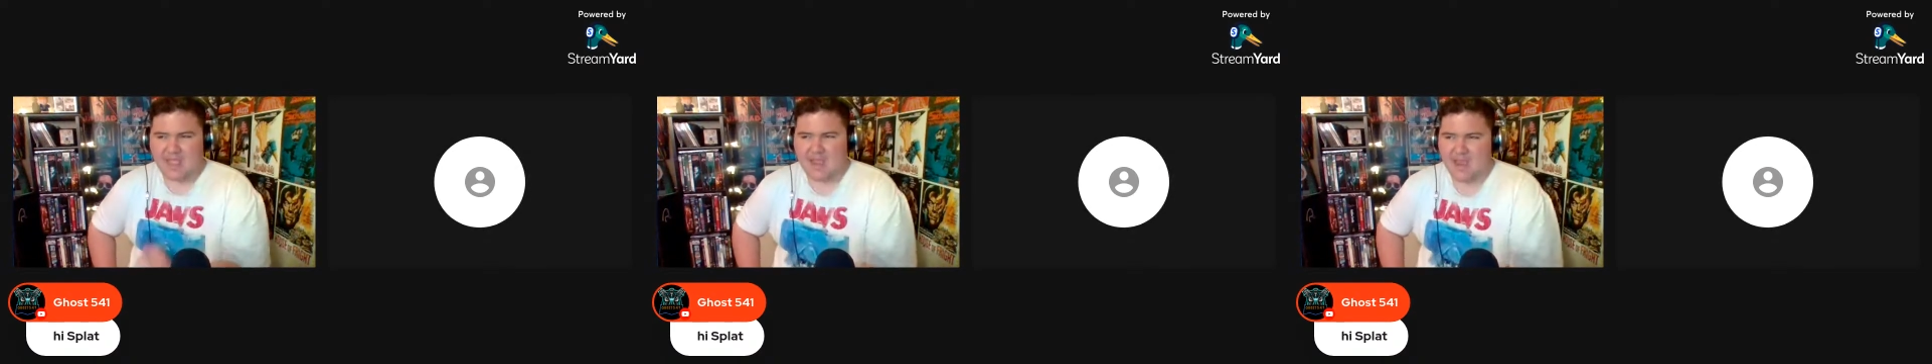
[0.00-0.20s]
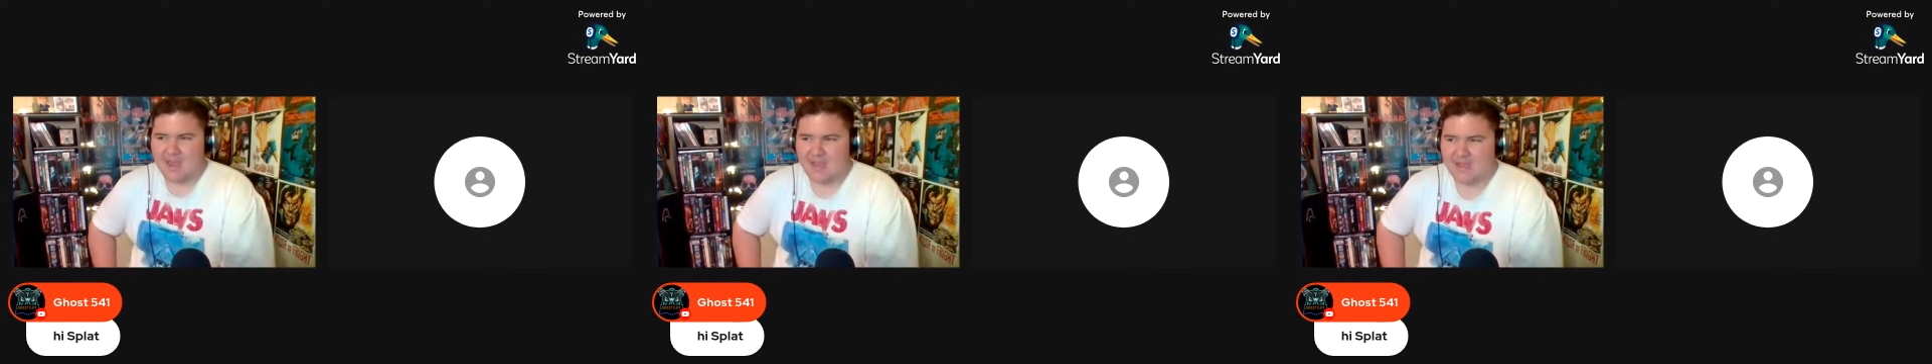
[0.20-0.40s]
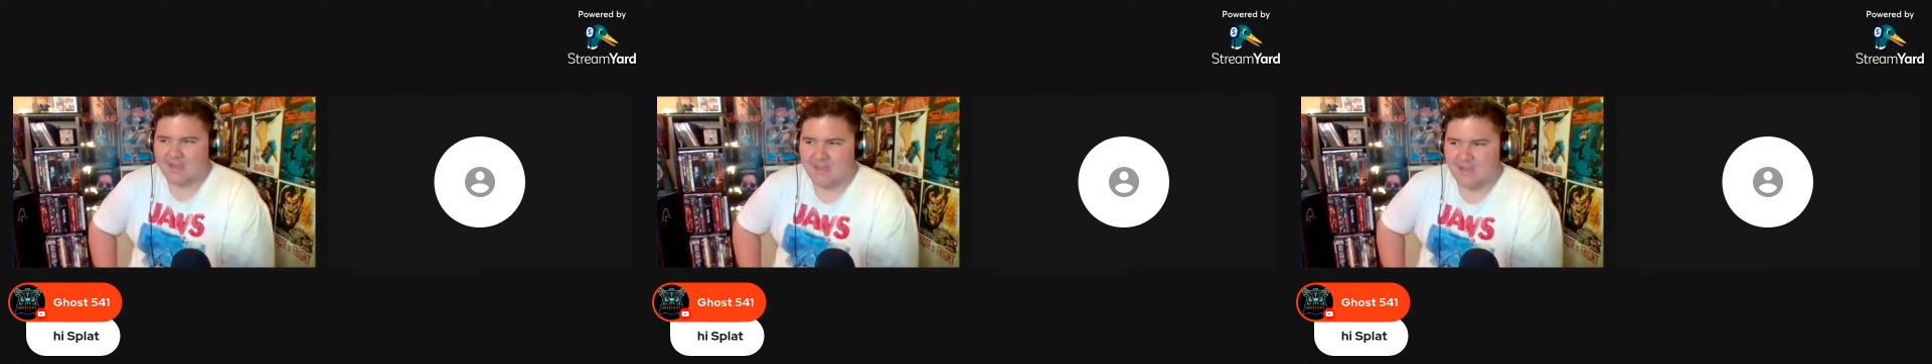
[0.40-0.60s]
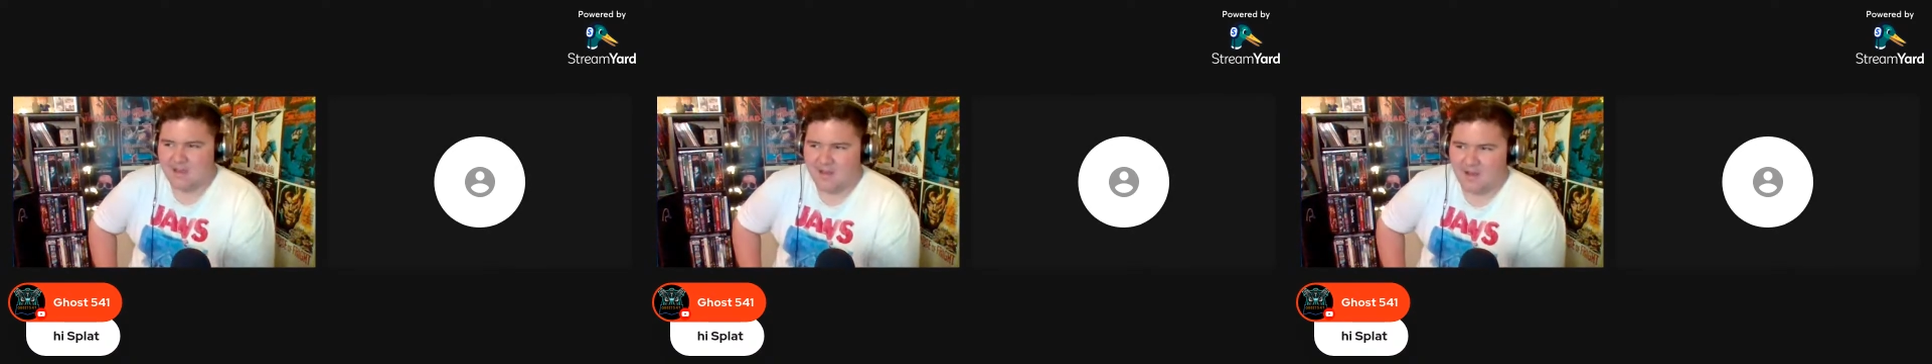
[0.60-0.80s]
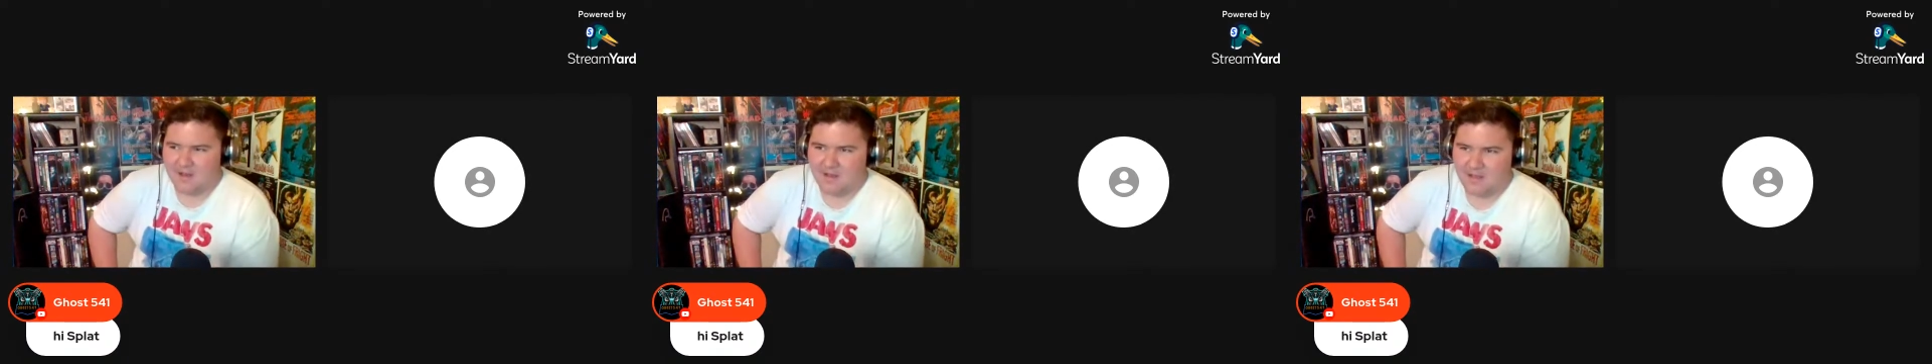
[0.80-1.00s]
And
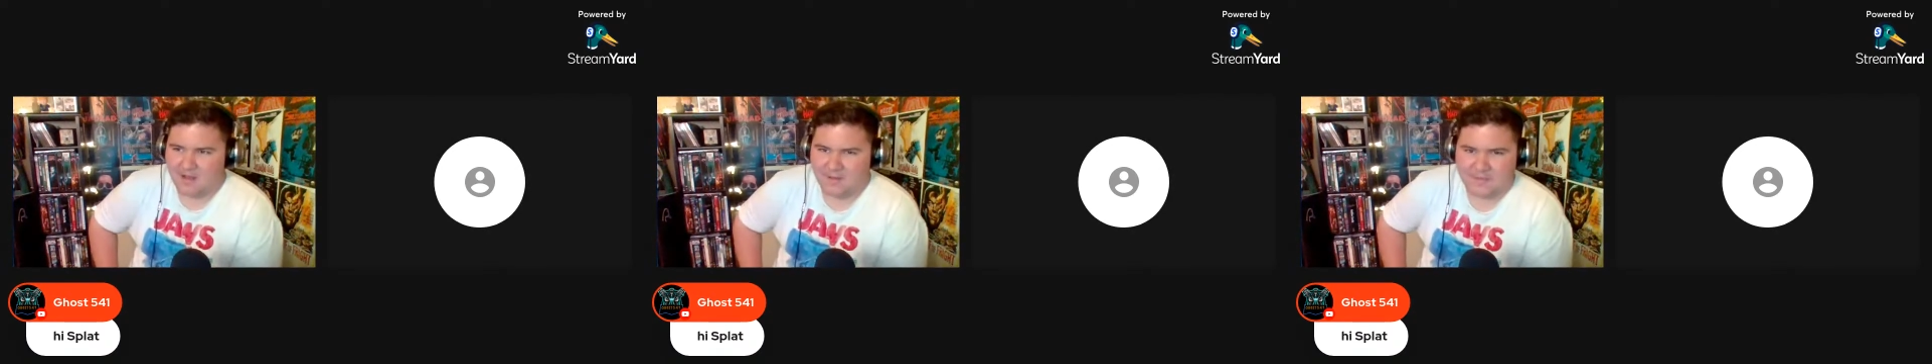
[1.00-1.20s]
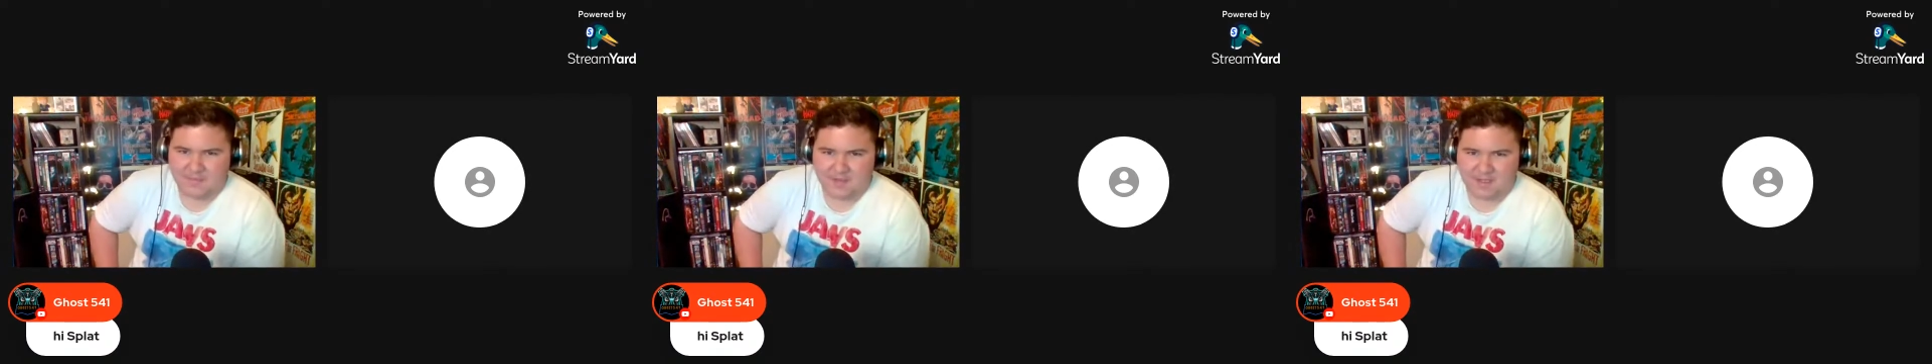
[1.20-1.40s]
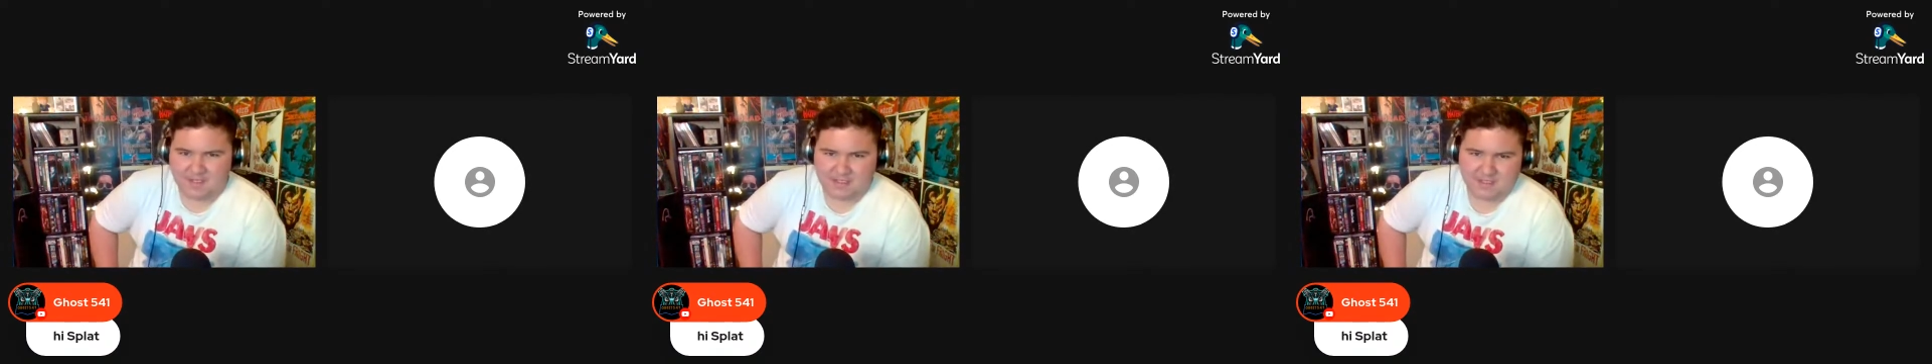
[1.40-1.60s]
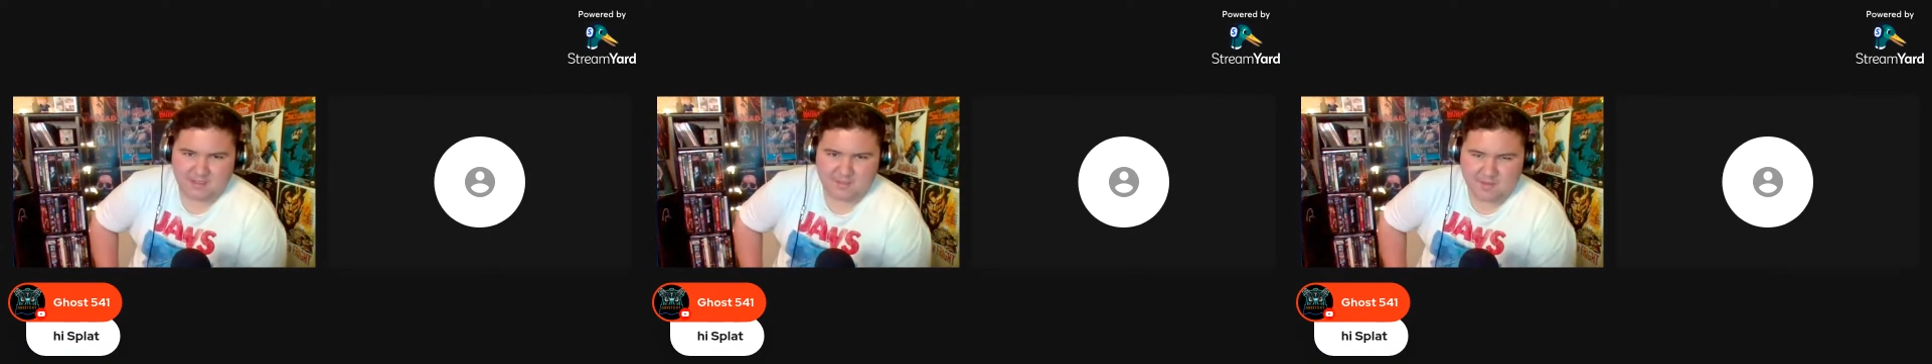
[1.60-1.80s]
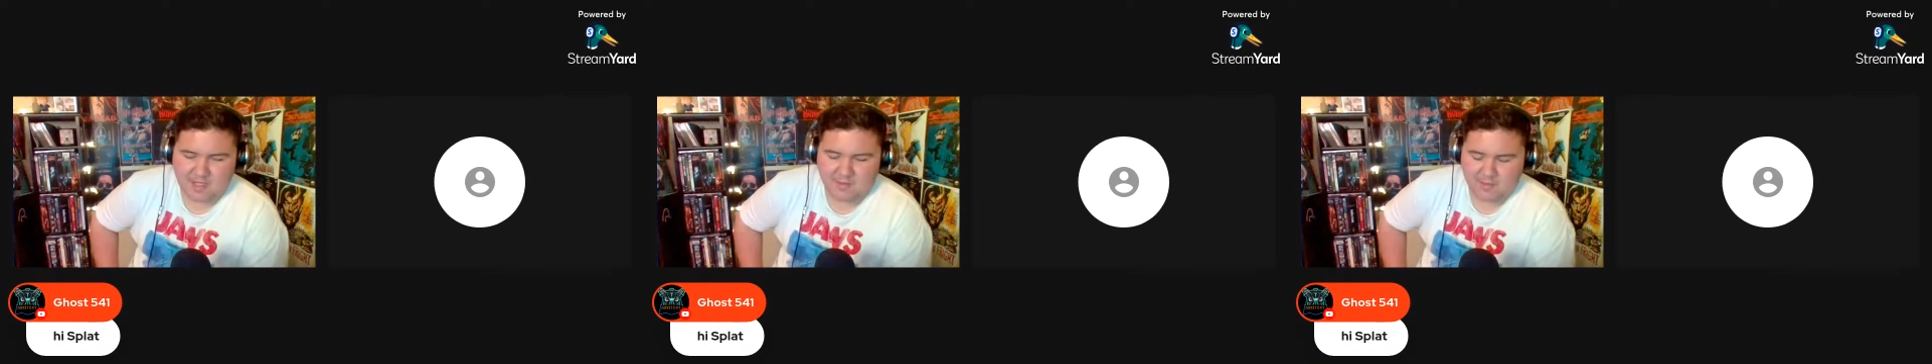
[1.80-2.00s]
yeah, it's
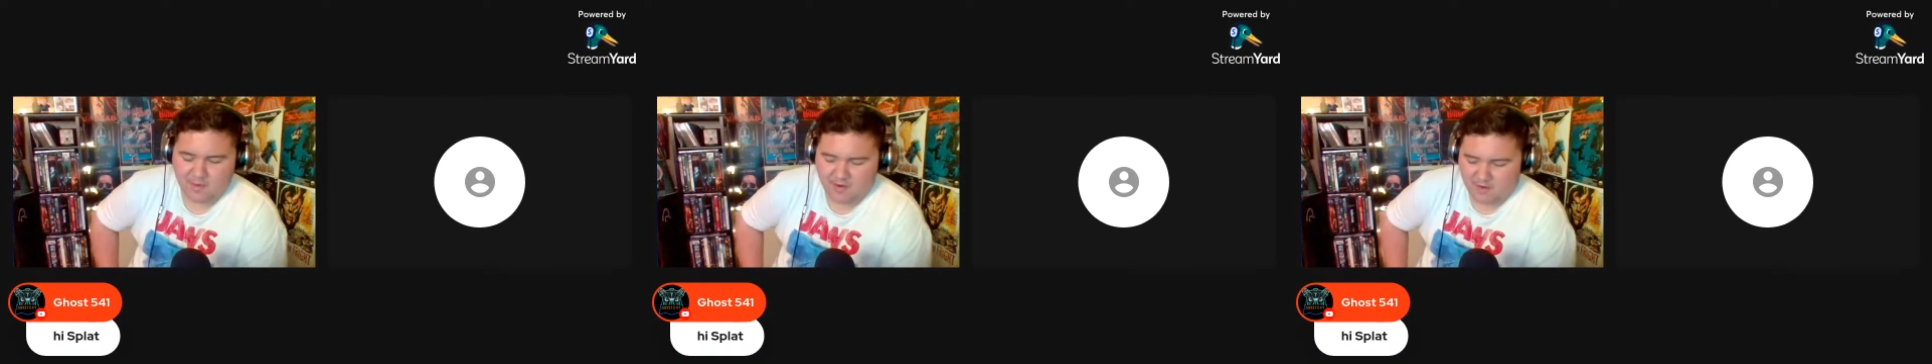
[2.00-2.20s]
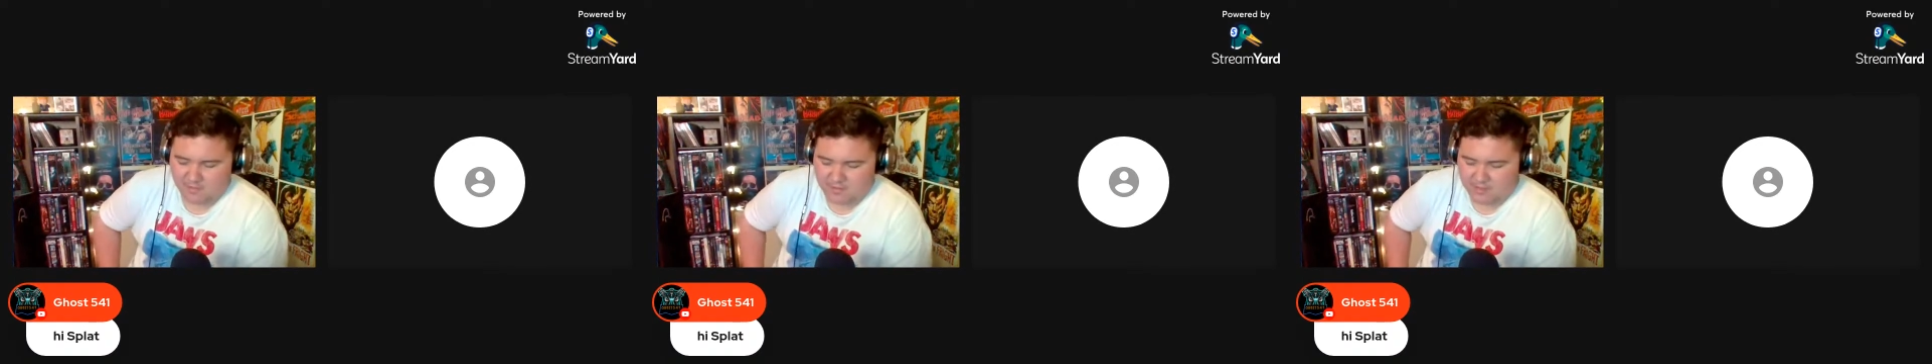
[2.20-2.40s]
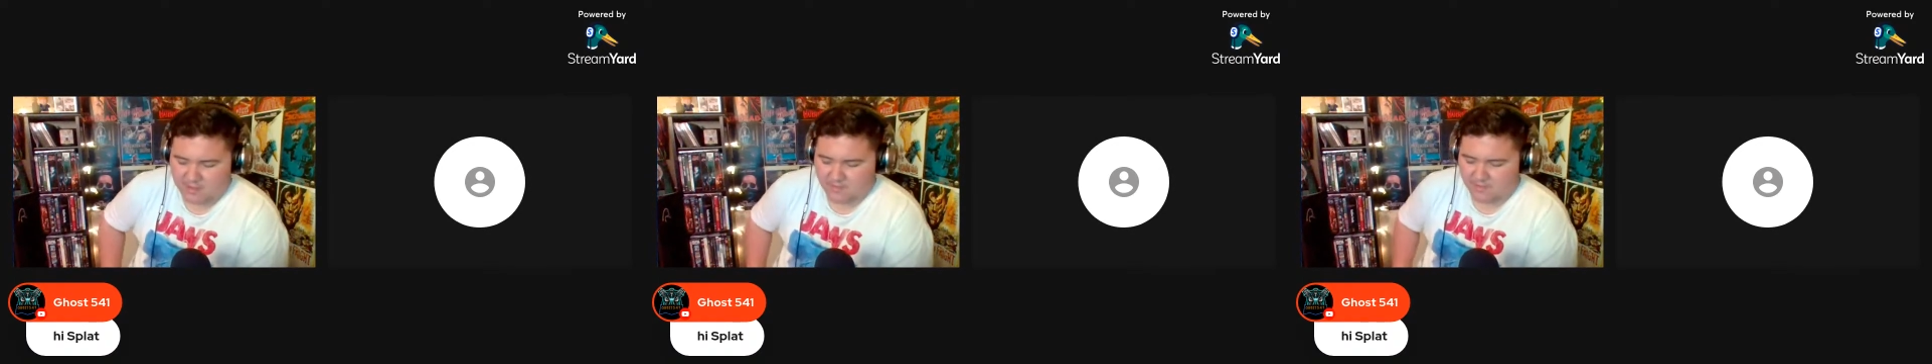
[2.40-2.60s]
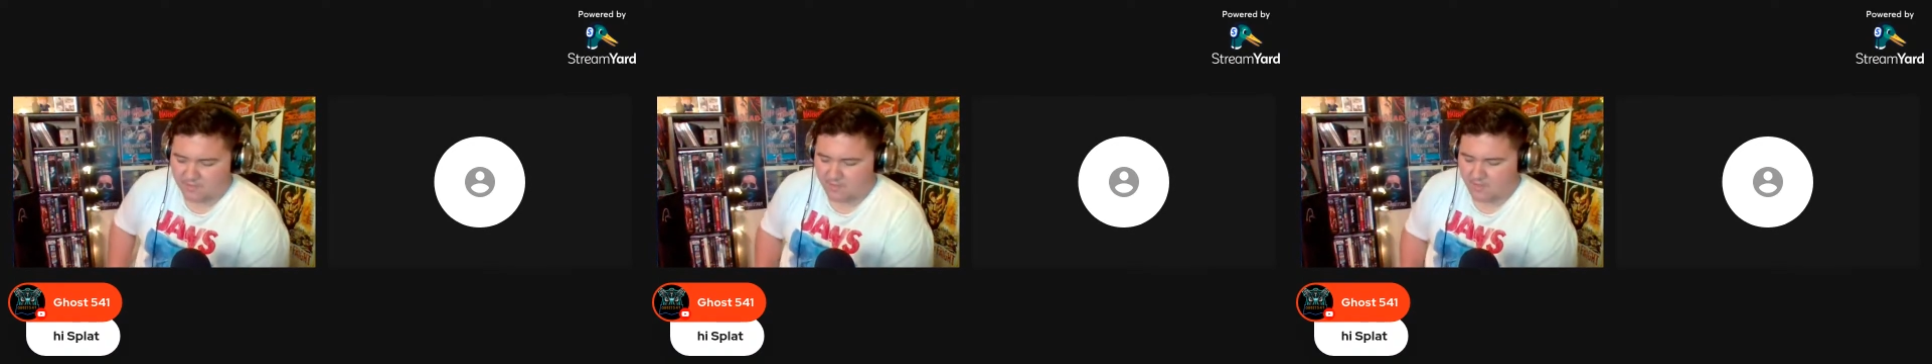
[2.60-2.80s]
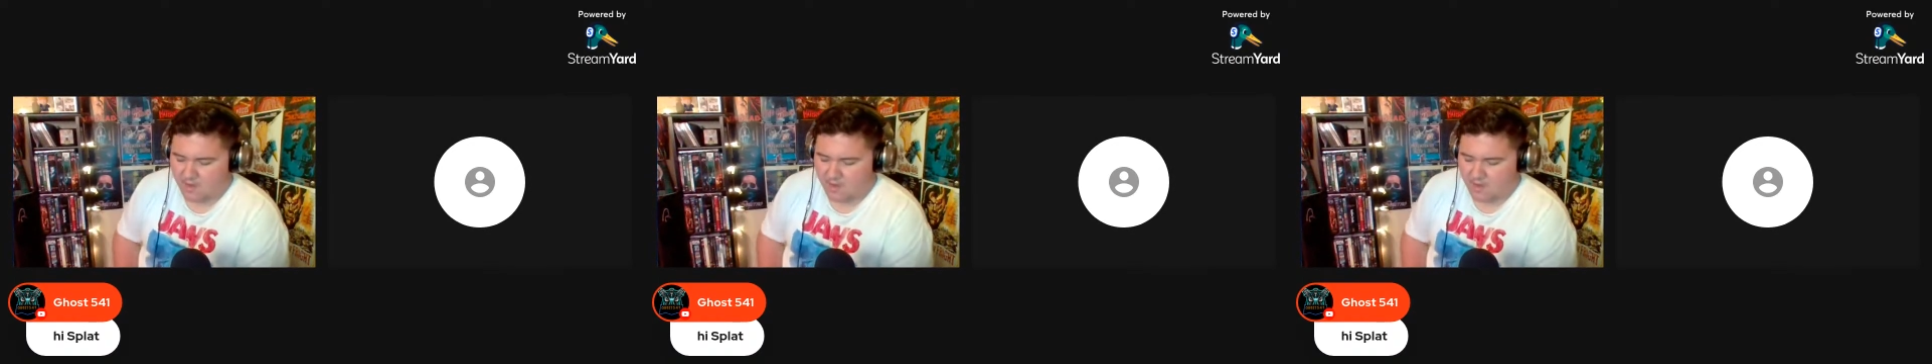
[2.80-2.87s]
become a parody of itself.